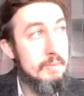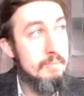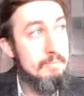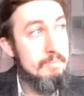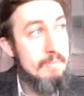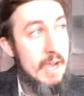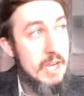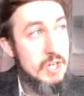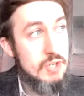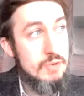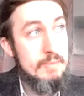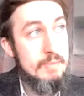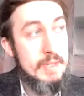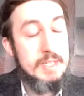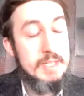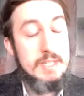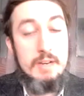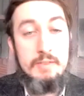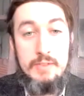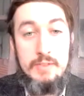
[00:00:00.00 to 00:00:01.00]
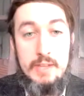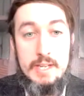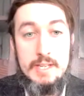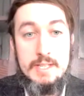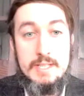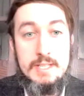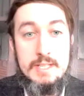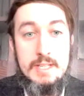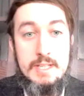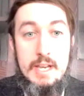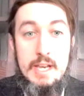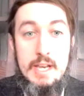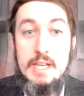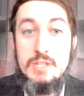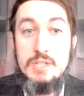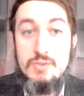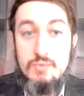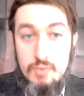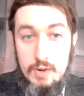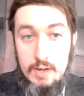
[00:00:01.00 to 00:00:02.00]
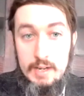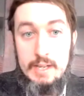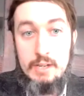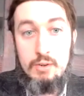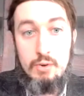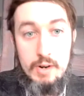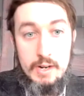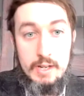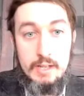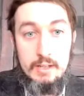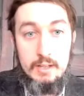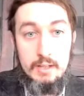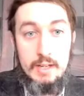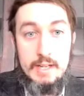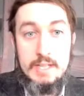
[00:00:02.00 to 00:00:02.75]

measurement of this is really critical.